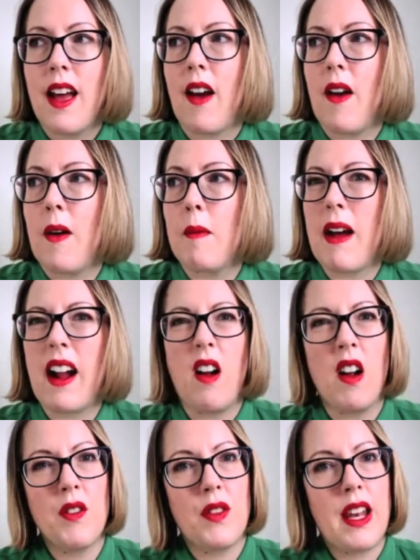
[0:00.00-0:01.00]
and
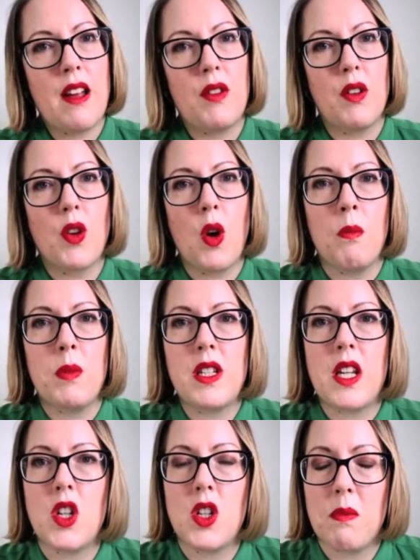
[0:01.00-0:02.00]
kind of the level of
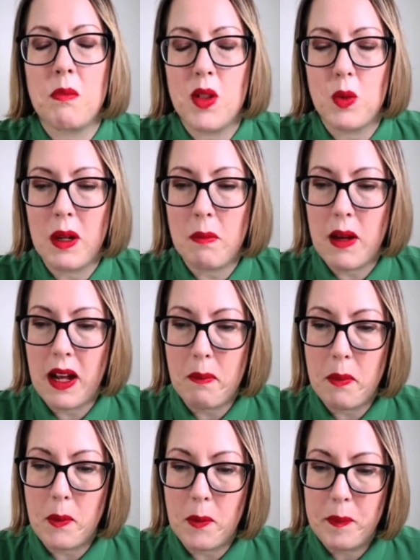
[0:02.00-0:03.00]
competition between
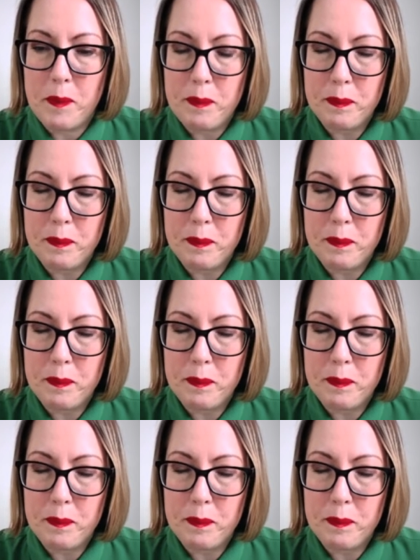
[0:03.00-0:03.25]
people.